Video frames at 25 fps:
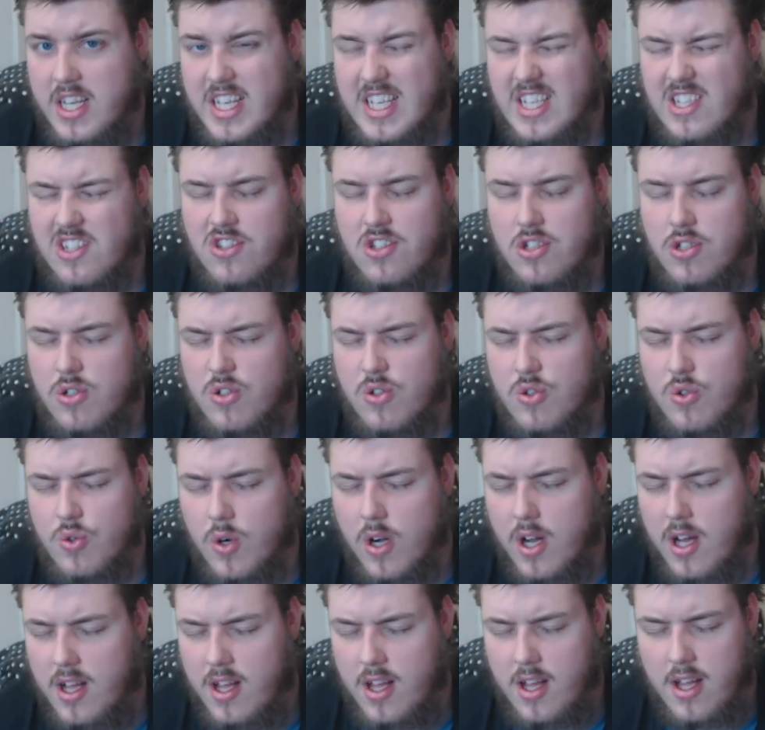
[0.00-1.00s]
is
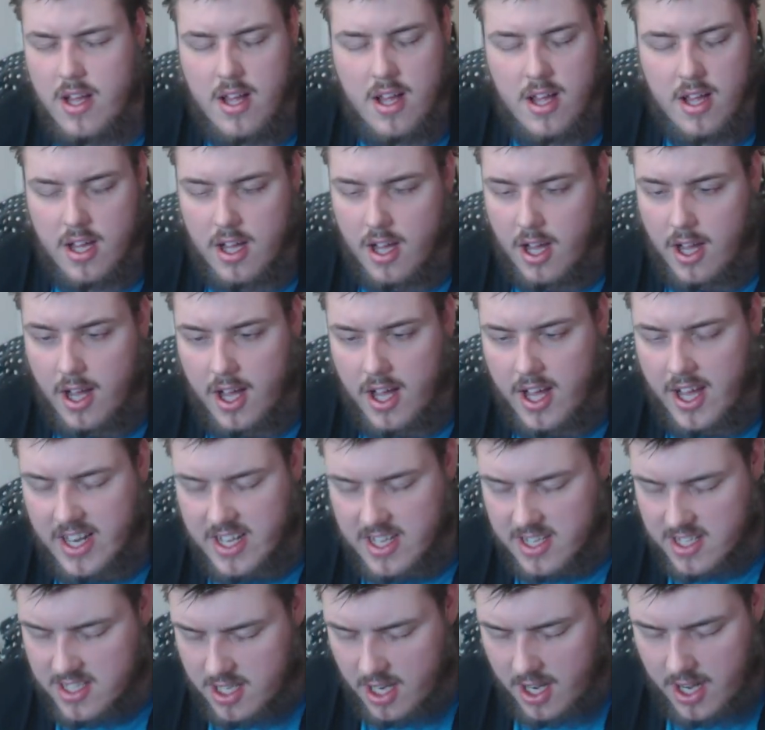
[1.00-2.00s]
to
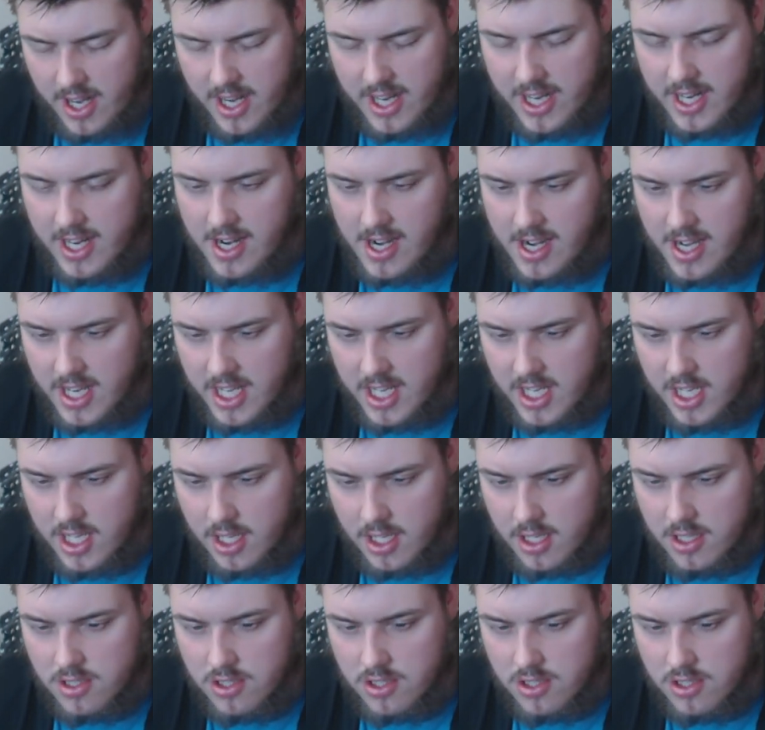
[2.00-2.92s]
entirely